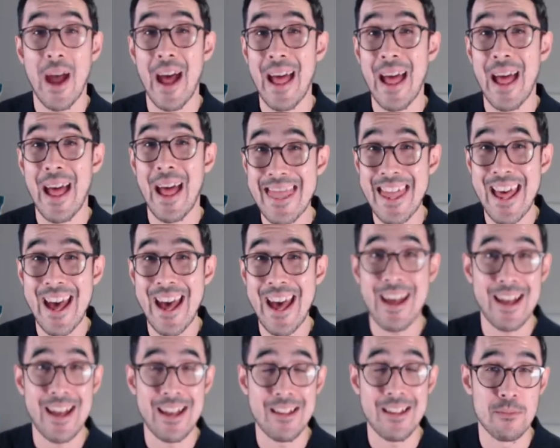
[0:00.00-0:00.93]
and
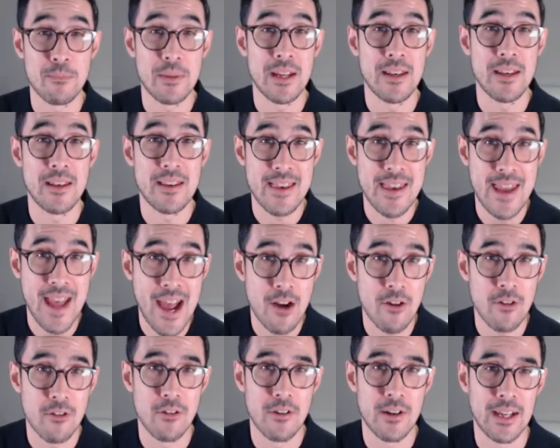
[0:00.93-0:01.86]
that has been
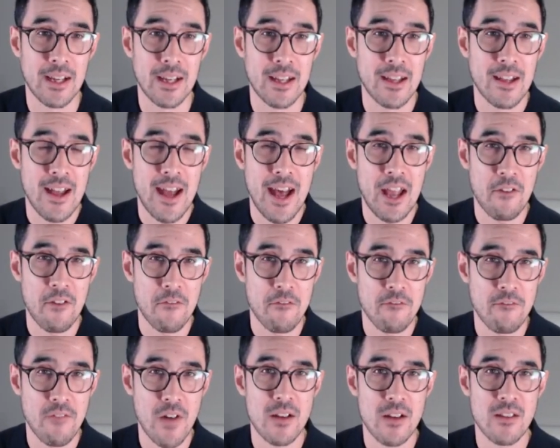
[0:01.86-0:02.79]
narrowing at a
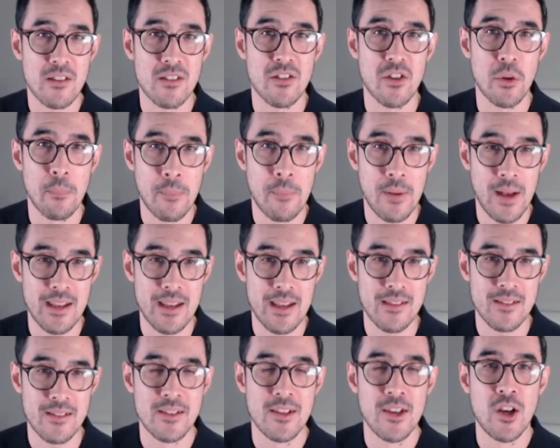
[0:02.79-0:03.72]
faster
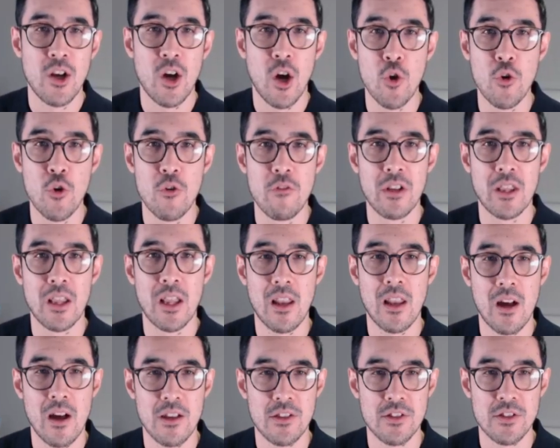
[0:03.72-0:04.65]
pace over the
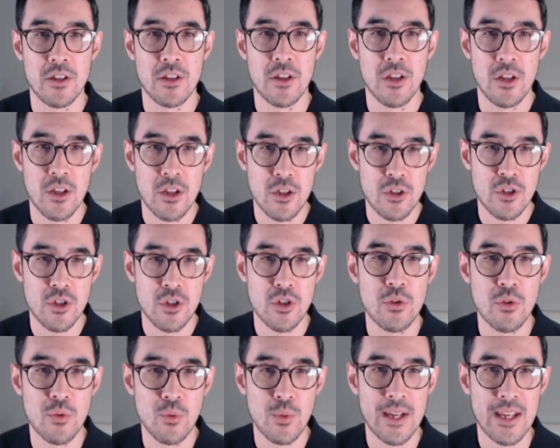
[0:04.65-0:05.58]
last
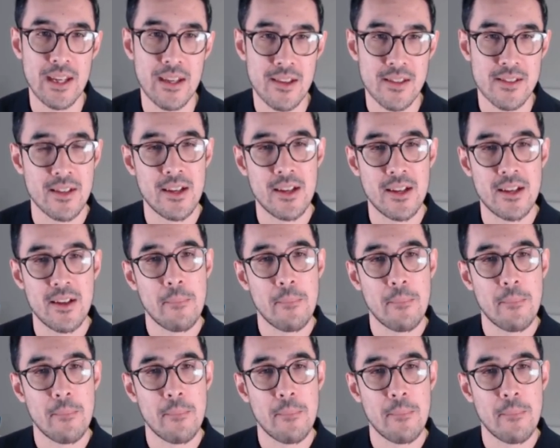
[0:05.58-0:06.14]
two weeks.